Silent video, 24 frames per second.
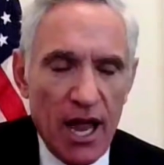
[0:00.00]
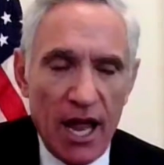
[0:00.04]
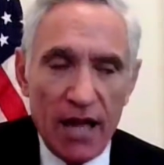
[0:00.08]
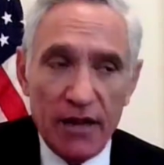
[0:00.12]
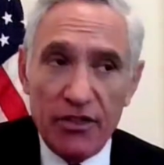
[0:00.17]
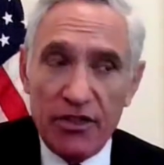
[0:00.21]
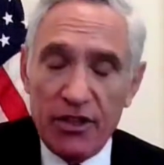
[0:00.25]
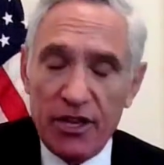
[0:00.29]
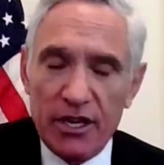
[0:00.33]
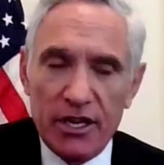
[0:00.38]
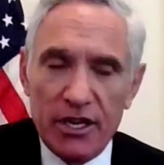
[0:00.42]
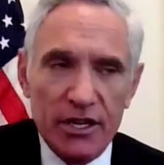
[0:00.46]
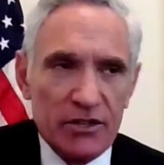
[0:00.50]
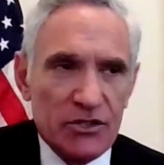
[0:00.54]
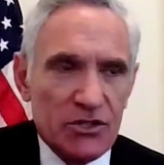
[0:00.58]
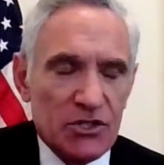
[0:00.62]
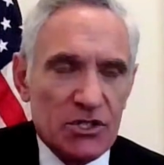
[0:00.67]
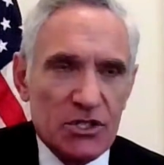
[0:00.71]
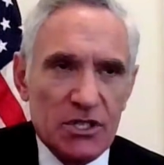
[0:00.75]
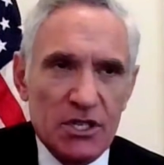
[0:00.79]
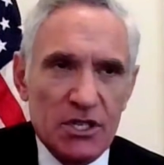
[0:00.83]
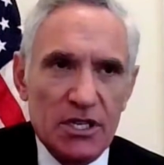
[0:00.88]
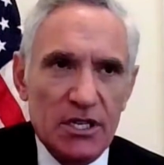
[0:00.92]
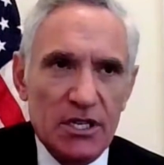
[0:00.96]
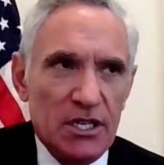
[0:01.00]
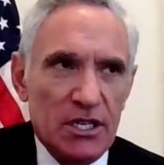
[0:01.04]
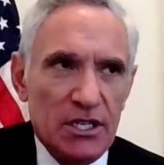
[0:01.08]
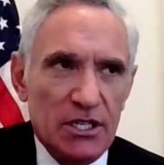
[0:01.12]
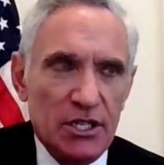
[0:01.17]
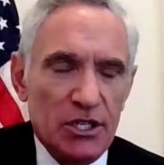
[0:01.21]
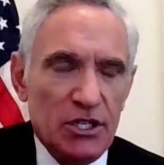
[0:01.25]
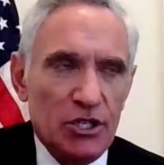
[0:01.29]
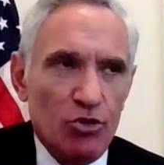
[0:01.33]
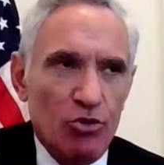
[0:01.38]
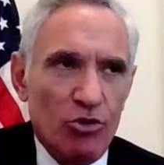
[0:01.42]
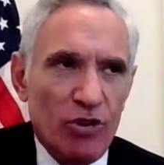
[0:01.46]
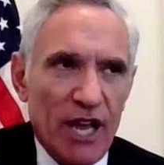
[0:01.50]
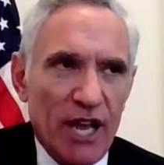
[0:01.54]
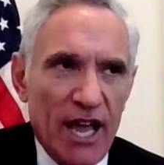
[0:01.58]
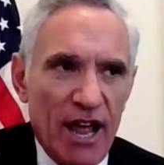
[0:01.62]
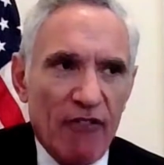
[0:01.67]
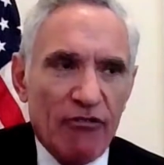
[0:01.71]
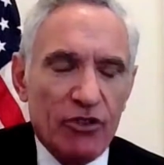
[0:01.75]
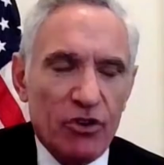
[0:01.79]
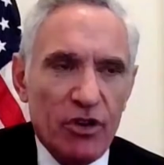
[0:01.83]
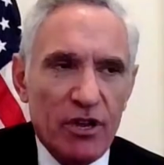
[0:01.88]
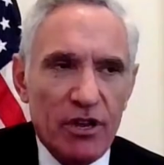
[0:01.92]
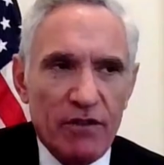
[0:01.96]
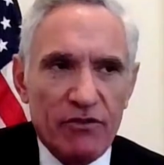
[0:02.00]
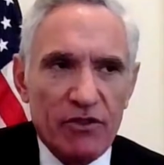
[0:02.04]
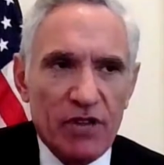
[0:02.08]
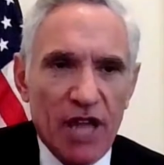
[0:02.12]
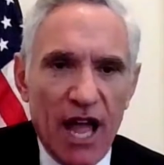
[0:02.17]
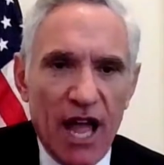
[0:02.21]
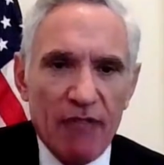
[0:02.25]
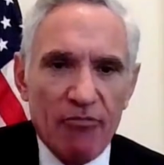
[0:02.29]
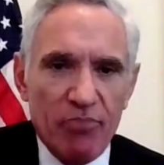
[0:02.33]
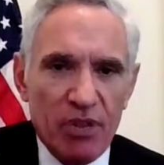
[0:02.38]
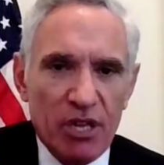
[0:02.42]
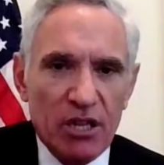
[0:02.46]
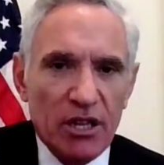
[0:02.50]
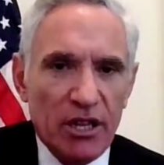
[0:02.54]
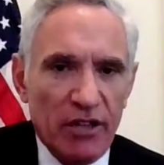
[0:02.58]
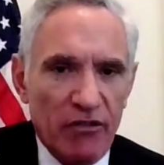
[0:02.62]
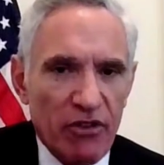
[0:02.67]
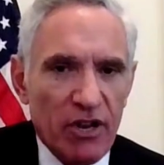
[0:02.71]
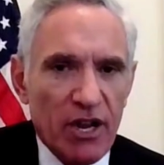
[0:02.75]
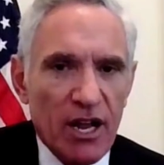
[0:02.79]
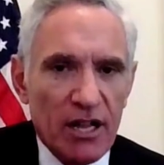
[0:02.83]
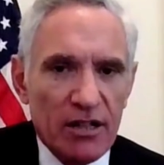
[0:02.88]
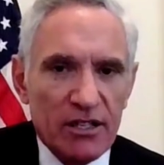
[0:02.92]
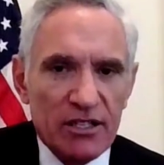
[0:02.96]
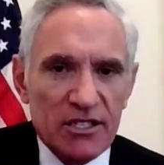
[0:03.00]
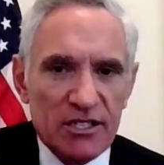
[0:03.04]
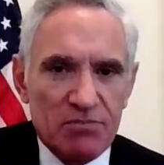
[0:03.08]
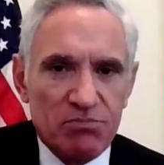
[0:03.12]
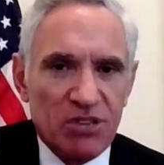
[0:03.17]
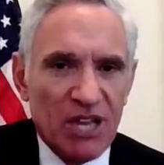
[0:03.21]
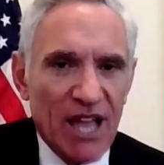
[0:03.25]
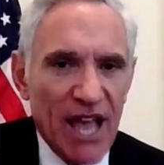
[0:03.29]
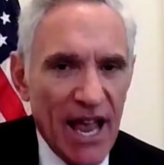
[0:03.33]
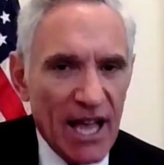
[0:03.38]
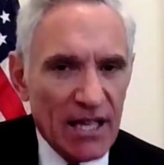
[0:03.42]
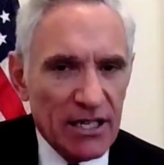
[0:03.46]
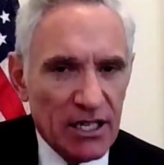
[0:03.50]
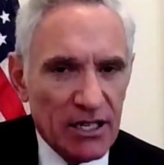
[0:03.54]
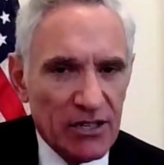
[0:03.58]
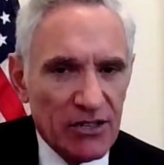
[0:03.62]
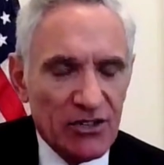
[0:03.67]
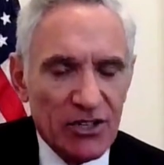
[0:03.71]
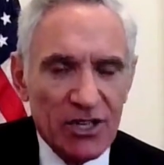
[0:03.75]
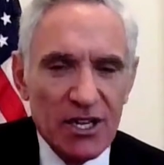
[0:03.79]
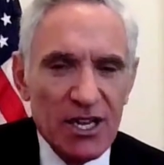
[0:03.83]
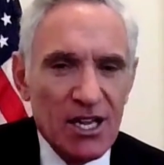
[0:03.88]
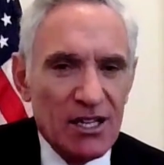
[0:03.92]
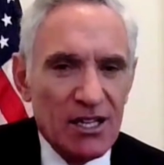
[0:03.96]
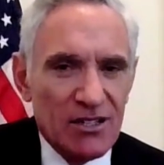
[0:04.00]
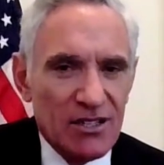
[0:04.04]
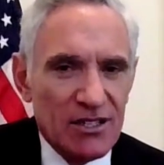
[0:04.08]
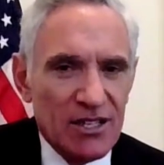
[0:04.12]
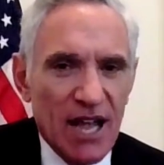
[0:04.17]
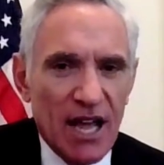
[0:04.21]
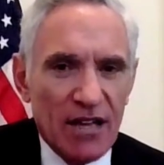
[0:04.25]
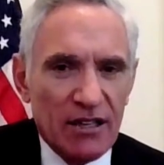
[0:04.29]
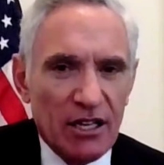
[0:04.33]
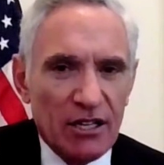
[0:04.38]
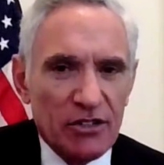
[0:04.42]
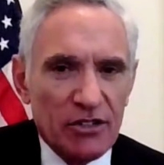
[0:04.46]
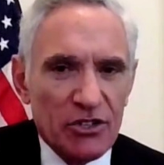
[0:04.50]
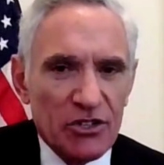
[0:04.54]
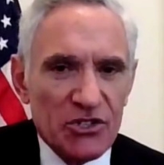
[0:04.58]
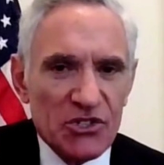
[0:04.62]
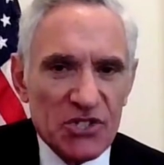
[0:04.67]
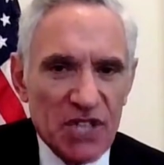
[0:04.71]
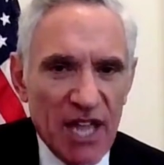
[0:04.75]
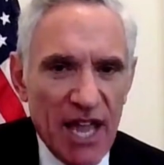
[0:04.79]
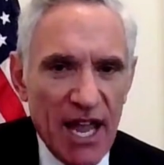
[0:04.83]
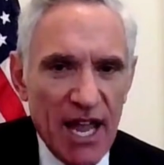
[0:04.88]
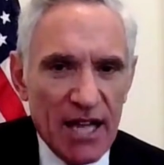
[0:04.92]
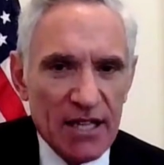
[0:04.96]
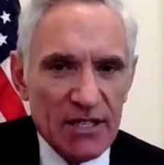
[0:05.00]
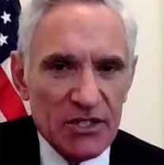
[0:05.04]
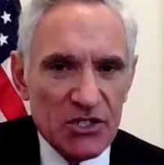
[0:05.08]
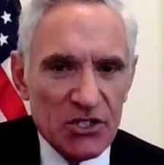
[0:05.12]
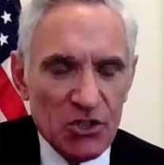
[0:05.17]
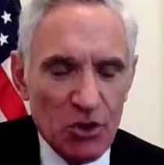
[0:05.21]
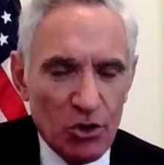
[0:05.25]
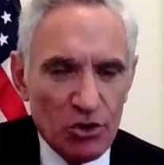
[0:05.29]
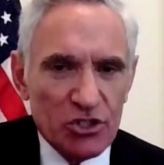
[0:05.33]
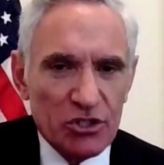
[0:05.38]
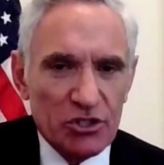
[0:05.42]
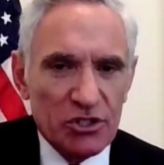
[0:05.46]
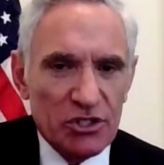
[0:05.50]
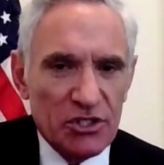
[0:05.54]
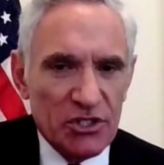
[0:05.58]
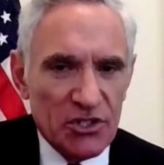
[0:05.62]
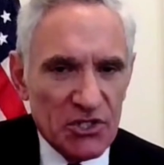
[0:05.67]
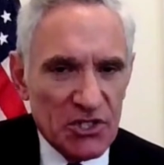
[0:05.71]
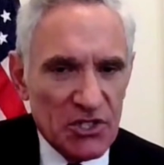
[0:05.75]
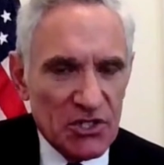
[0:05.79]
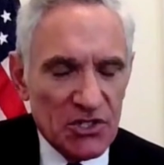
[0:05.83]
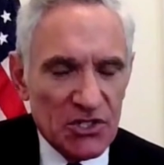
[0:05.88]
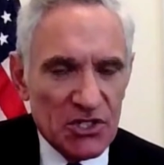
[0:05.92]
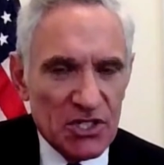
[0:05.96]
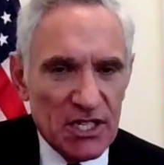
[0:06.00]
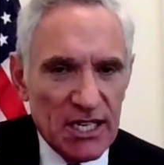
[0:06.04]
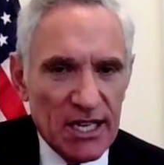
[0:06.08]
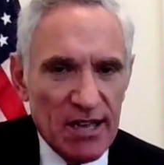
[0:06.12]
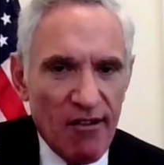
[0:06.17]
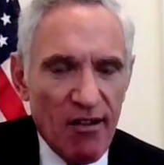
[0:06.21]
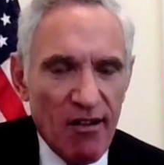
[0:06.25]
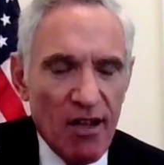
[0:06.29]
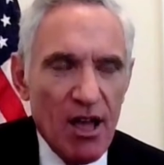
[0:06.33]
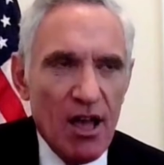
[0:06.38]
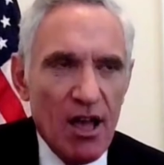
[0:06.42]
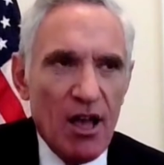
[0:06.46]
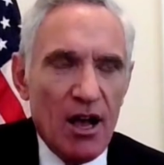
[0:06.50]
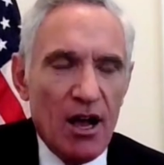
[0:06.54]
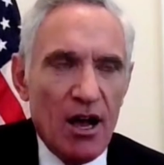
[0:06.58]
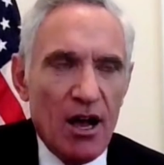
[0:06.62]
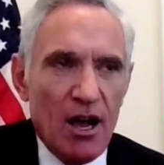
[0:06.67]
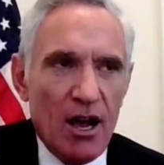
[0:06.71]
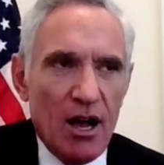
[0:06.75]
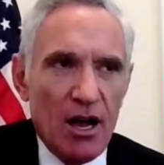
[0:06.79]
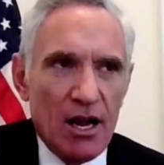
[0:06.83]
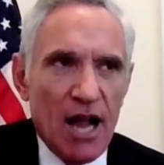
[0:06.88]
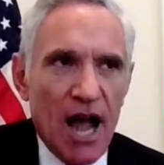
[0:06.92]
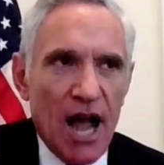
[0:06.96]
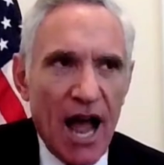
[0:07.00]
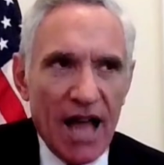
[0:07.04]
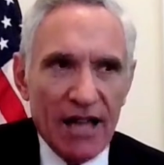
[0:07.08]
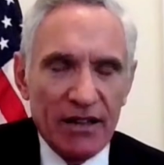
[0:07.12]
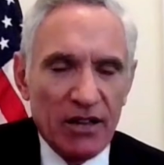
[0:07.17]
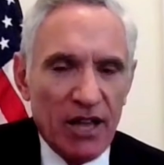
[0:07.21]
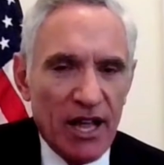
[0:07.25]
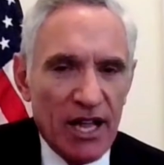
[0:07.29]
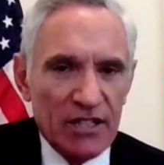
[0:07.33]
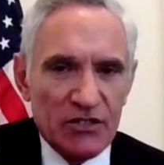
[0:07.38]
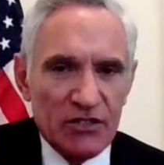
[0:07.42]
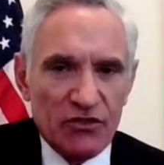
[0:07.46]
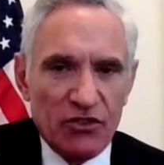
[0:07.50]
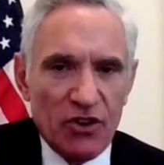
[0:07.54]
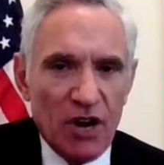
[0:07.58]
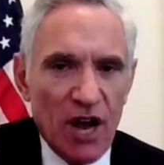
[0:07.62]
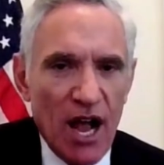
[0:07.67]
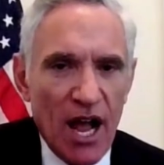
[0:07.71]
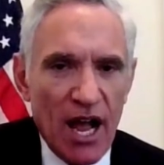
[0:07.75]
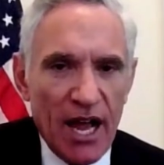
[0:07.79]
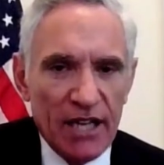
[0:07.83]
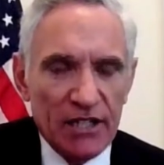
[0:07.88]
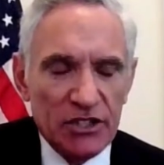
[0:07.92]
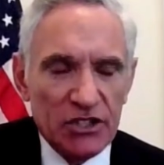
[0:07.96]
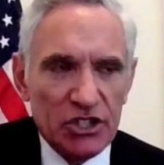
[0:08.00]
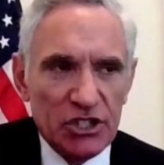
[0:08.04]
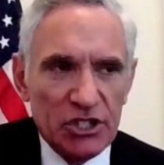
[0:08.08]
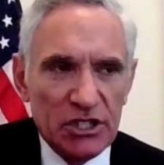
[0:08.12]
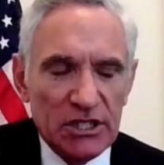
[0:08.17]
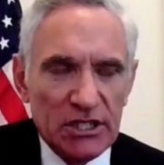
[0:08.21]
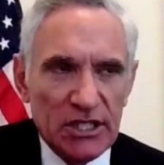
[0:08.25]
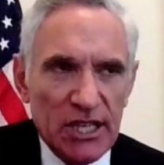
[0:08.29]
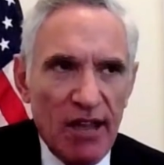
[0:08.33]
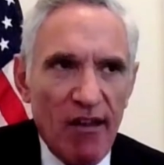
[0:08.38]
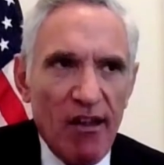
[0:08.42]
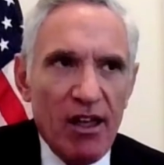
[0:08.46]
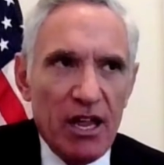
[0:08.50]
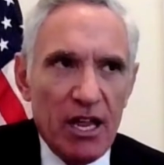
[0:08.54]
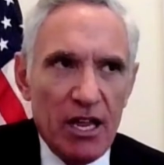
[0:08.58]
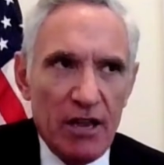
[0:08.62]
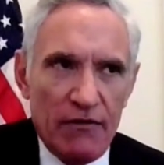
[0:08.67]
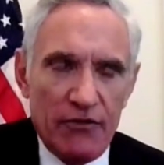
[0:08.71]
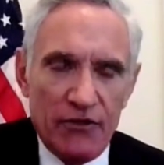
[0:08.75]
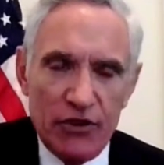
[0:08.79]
I think you would have to have not been living on this planet to not understand social distancing, guidelines for hygiene.